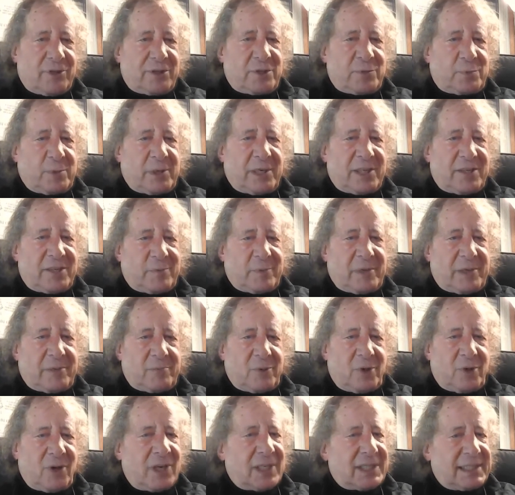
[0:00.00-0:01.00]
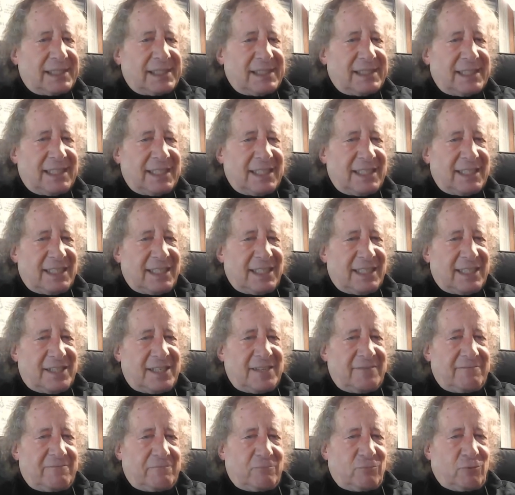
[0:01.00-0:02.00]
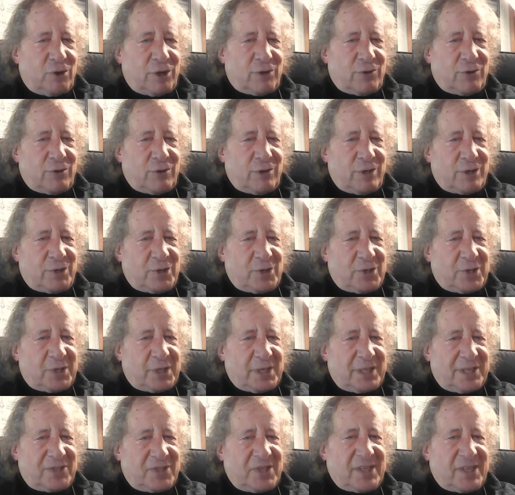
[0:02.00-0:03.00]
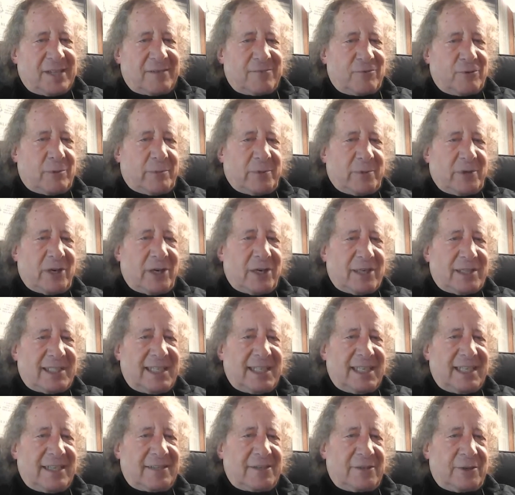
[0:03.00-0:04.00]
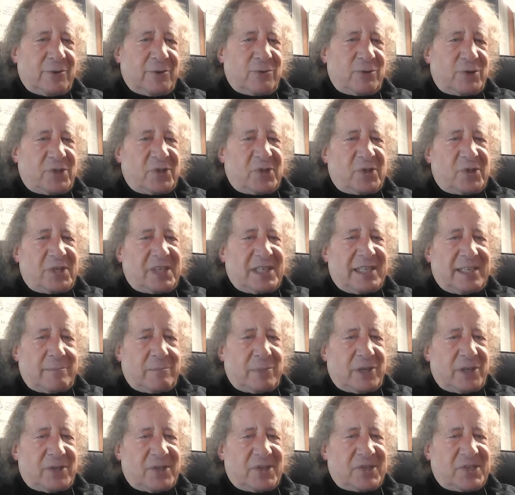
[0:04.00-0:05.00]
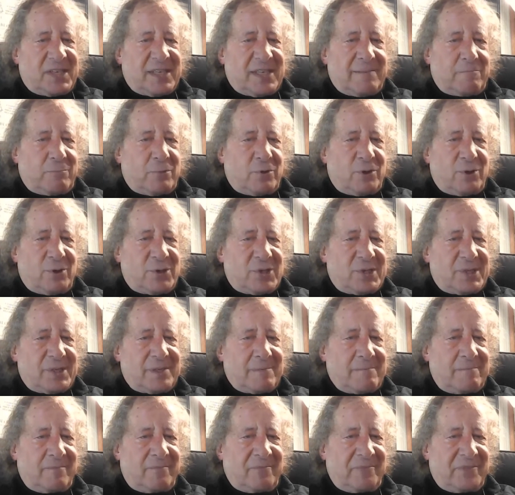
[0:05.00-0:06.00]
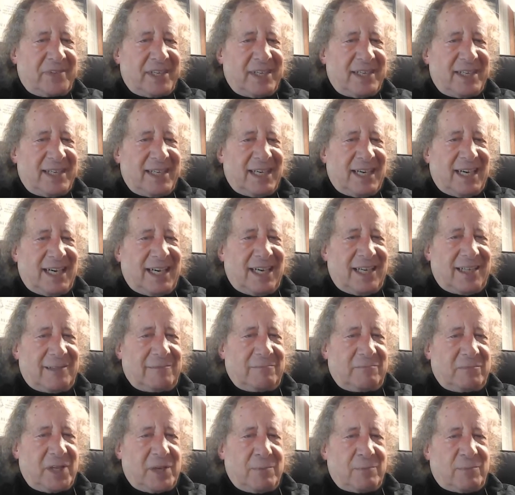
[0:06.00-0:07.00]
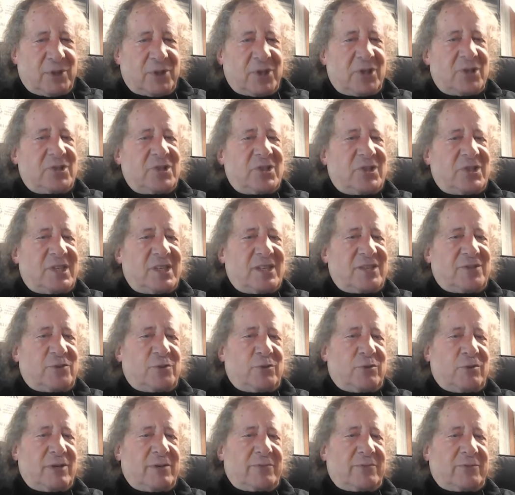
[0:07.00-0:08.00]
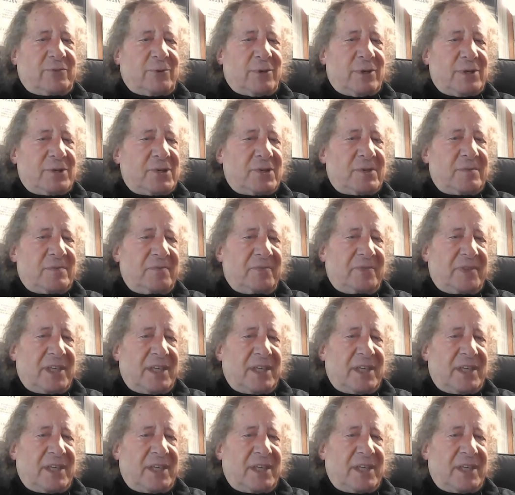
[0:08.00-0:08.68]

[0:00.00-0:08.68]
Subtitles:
It's Prospect Park. It's even more gorgeous than Central Park, though it was designed by the same person. But this is his tour de force.